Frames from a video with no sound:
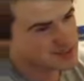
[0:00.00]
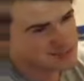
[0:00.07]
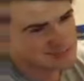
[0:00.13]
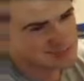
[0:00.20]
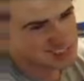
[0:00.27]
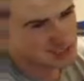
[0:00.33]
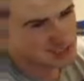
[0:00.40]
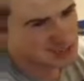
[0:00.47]

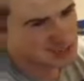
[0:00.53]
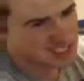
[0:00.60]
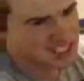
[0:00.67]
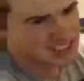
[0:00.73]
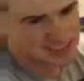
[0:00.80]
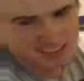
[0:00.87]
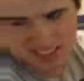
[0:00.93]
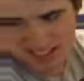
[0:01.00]
It's like a pity
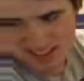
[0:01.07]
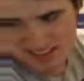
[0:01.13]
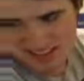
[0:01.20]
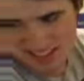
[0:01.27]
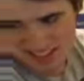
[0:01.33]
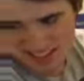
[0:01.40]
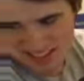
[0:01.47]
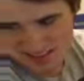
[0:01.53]
stick. It's
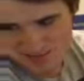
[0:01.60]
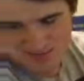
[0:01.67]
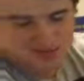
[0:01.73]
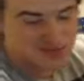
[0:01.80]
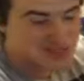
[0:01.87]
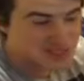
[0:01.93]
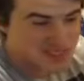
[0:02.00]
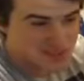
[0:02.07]
like
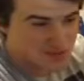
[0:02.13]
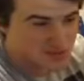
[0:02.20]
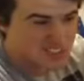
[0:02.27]
we'll